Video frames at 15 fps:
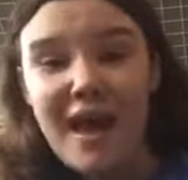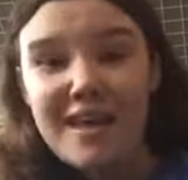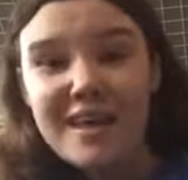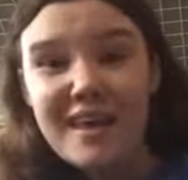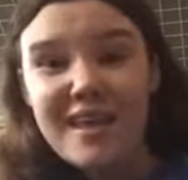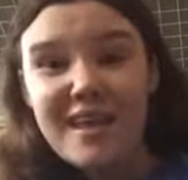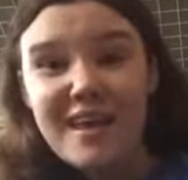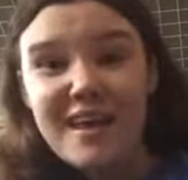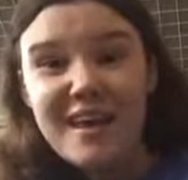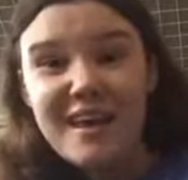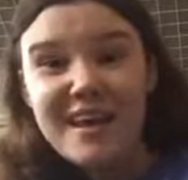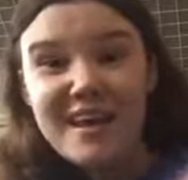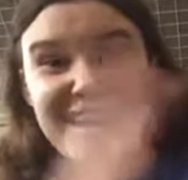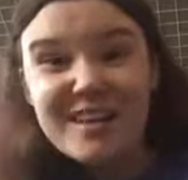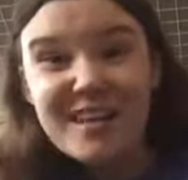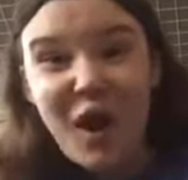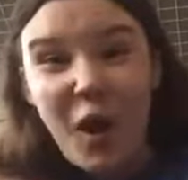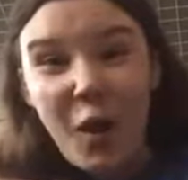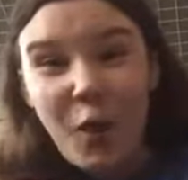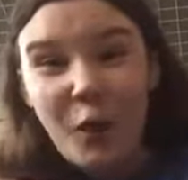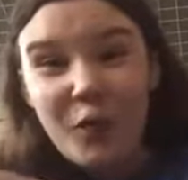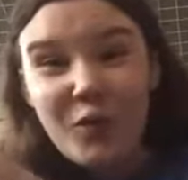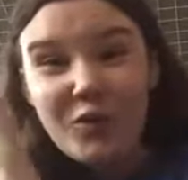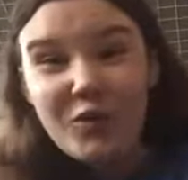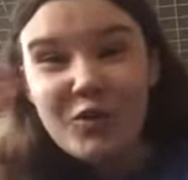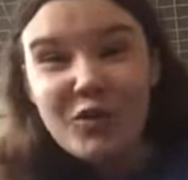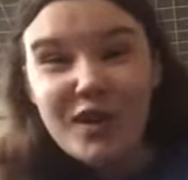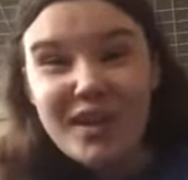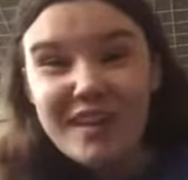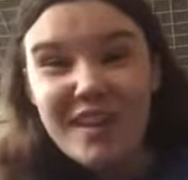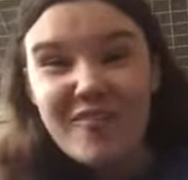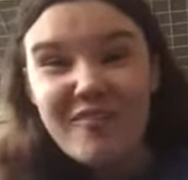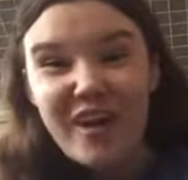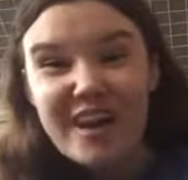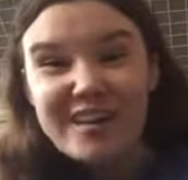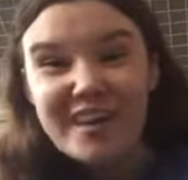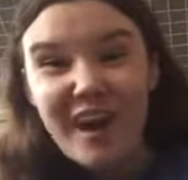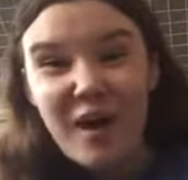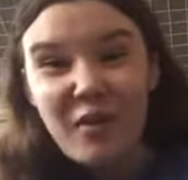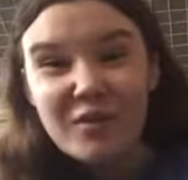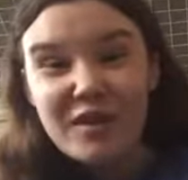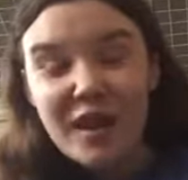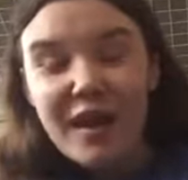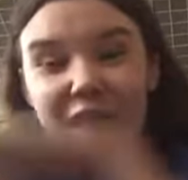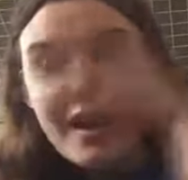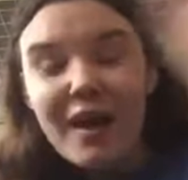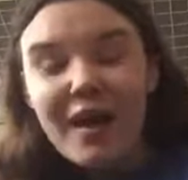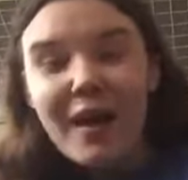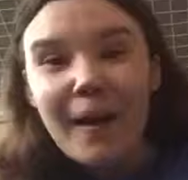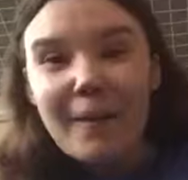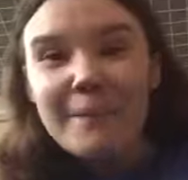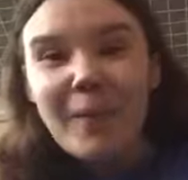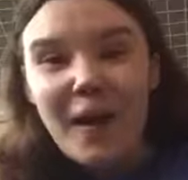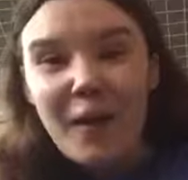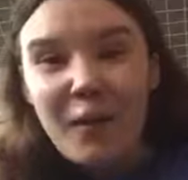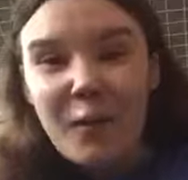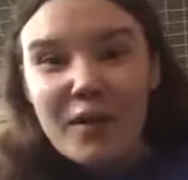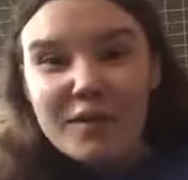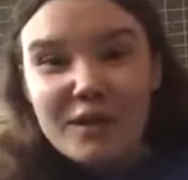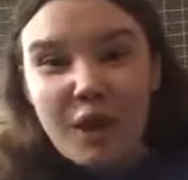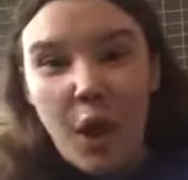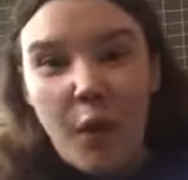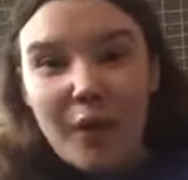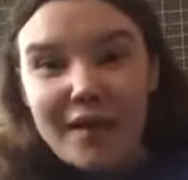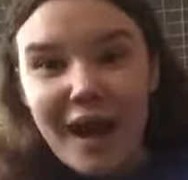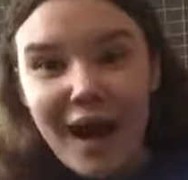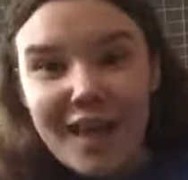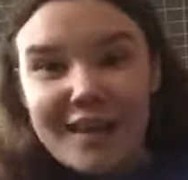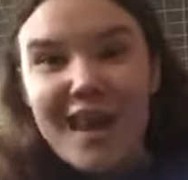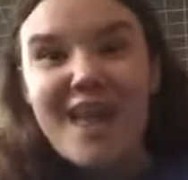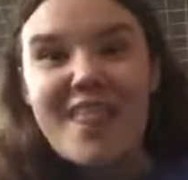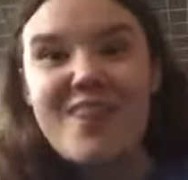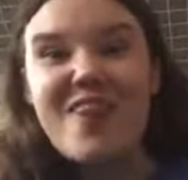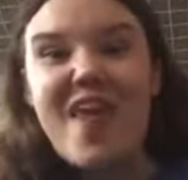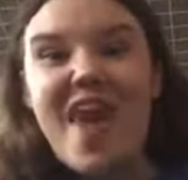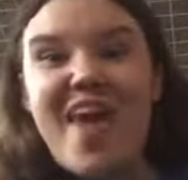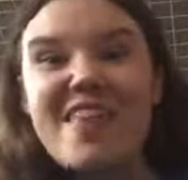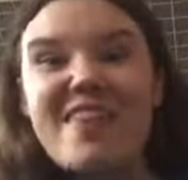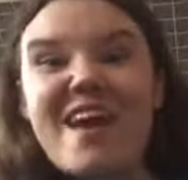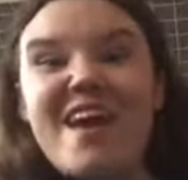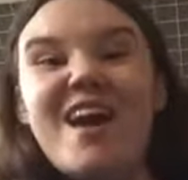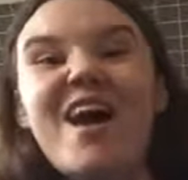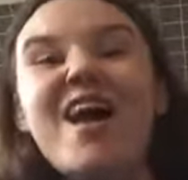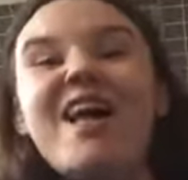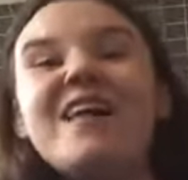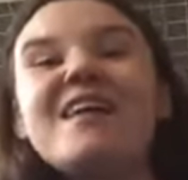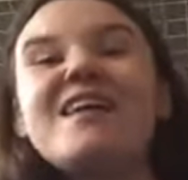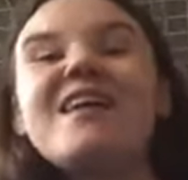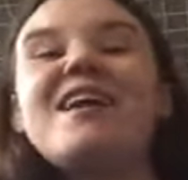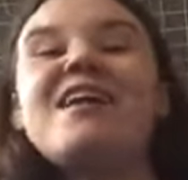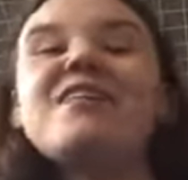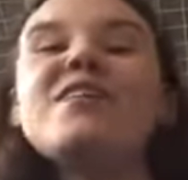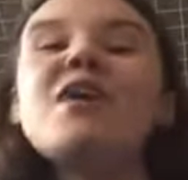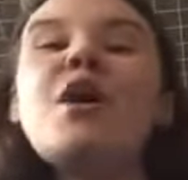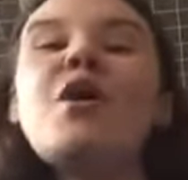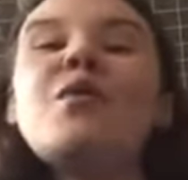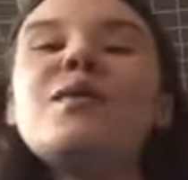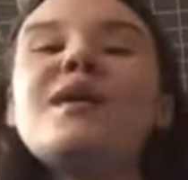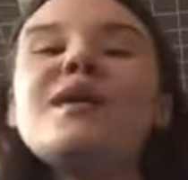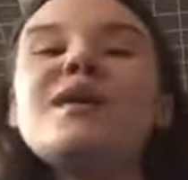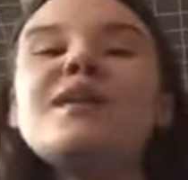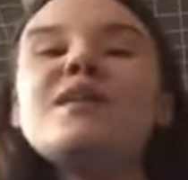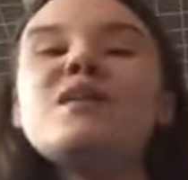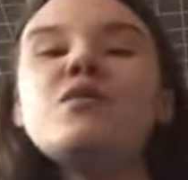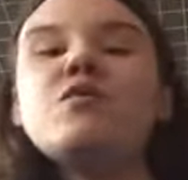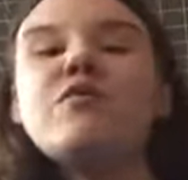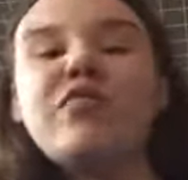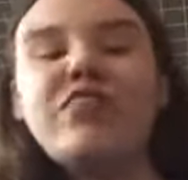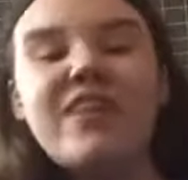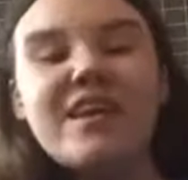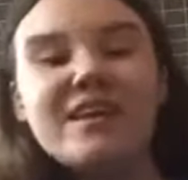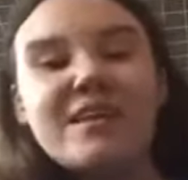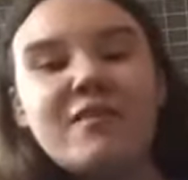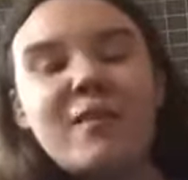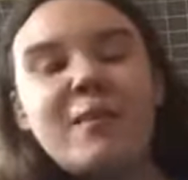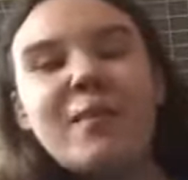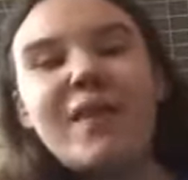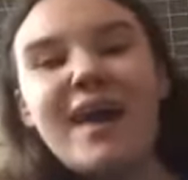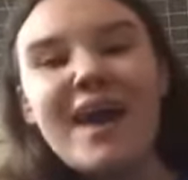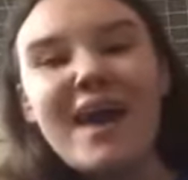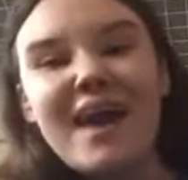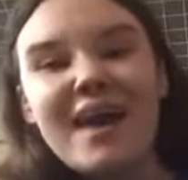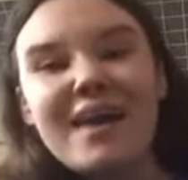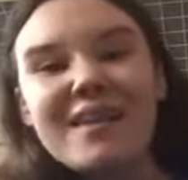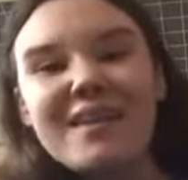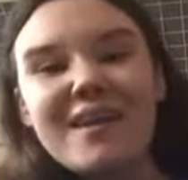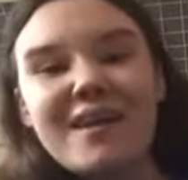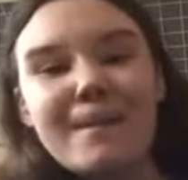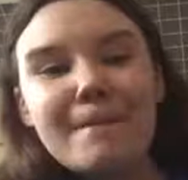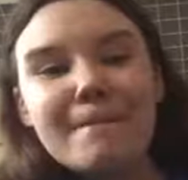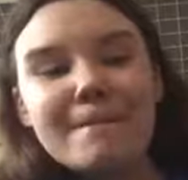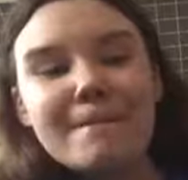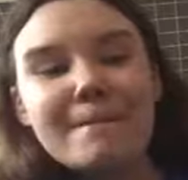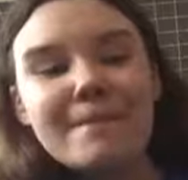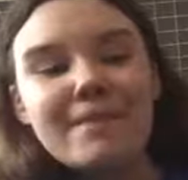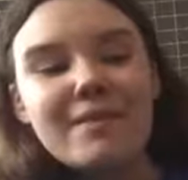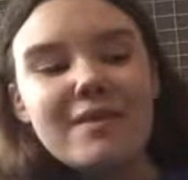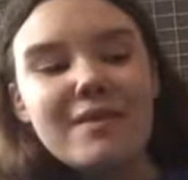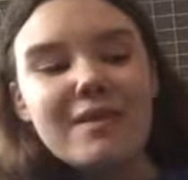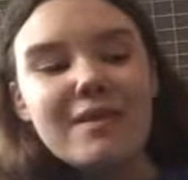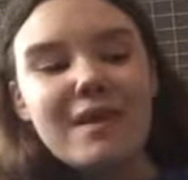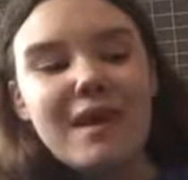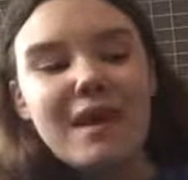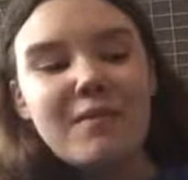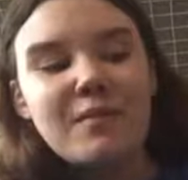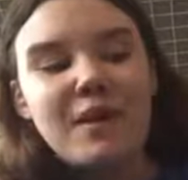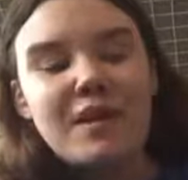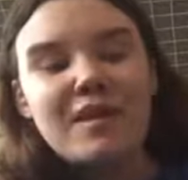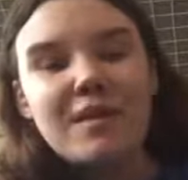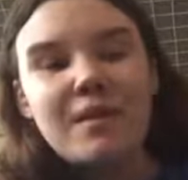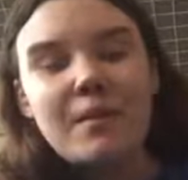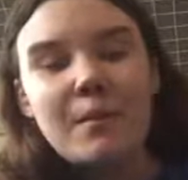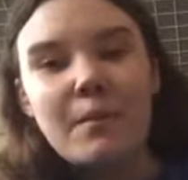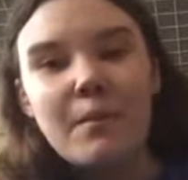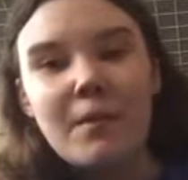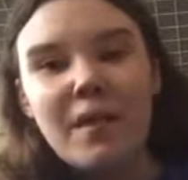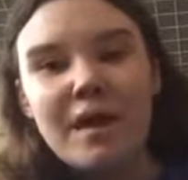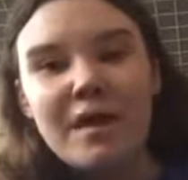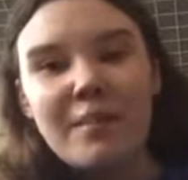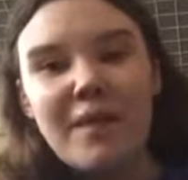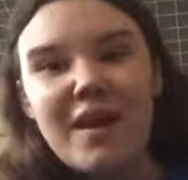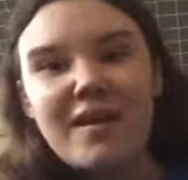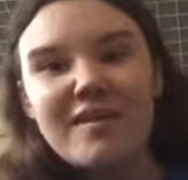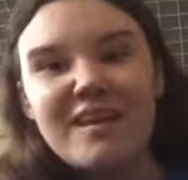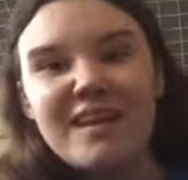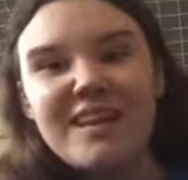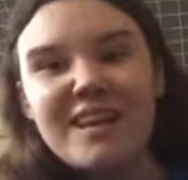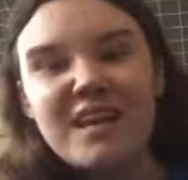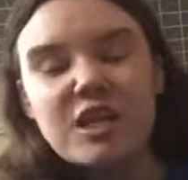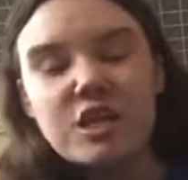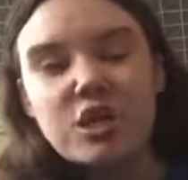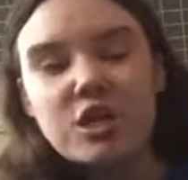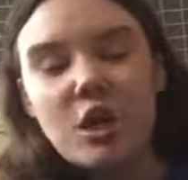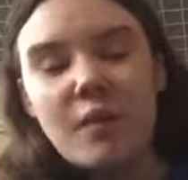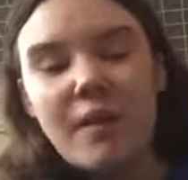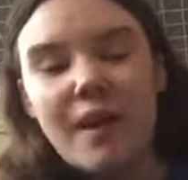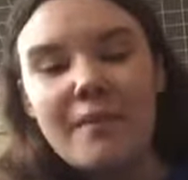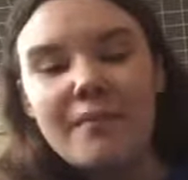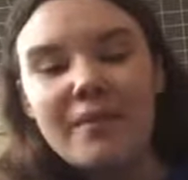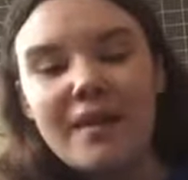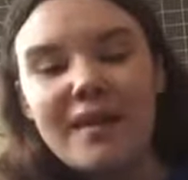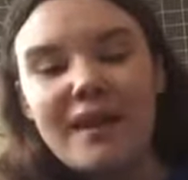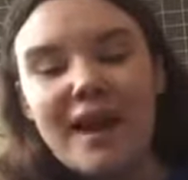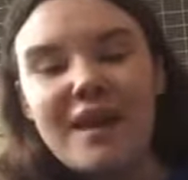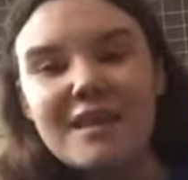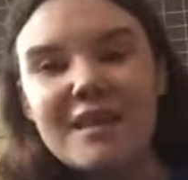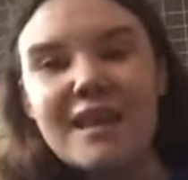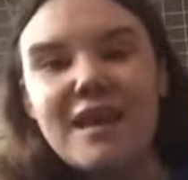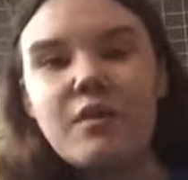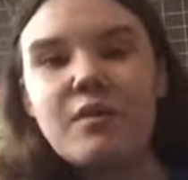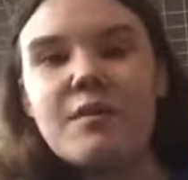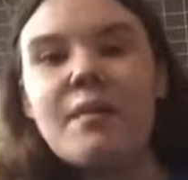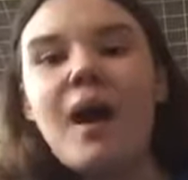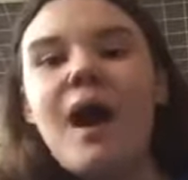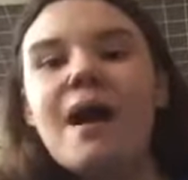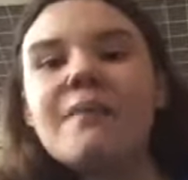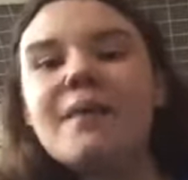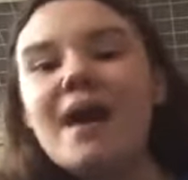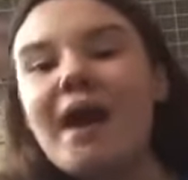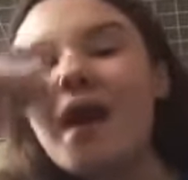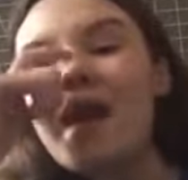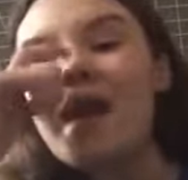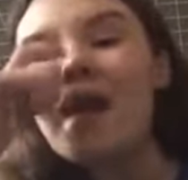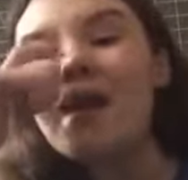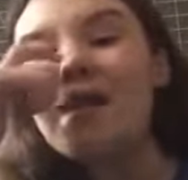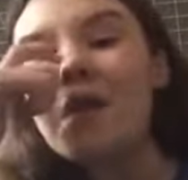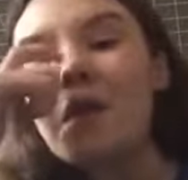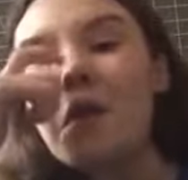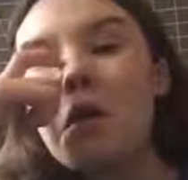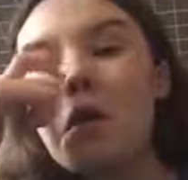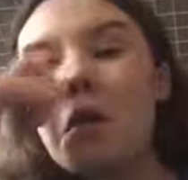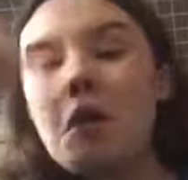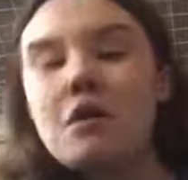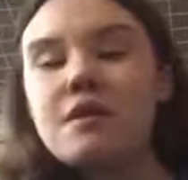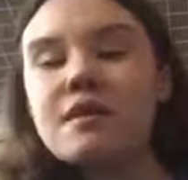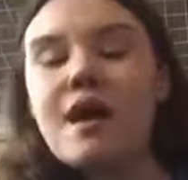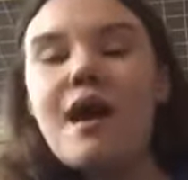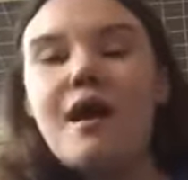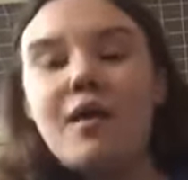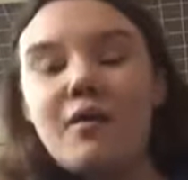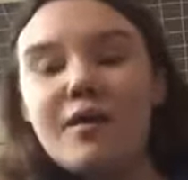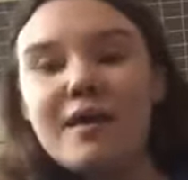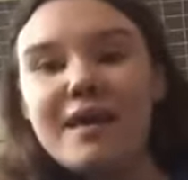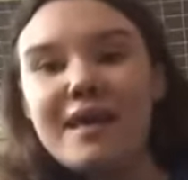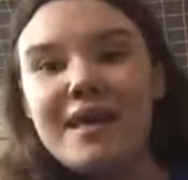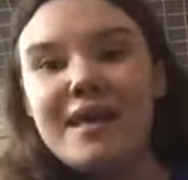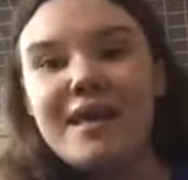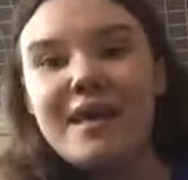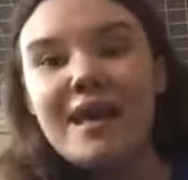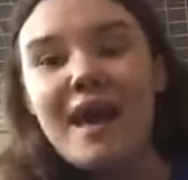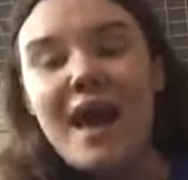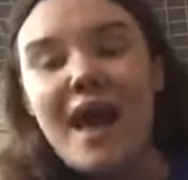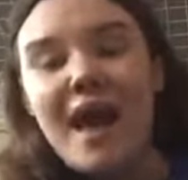And then he knows, he then finds out about what's going on, and then they all, and so he, you know, thinks of a plan, and, but, but apparently the kids show up, like, as an angry mob, and so he,